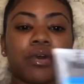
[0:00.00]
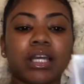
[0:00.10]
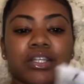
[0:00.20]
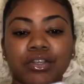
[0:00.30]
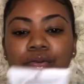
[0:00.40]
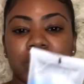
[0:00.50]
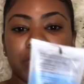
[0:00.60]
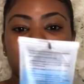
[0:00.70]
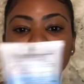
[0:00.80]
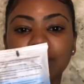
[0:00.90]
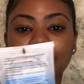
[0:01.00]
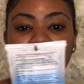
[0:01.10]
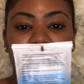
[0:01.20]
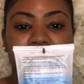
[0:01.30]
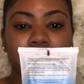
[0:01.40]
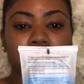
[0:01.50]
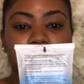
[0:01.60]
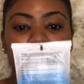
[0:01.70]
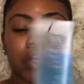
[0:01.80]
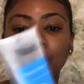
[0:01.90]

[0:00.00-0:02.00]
and it's only used about that much.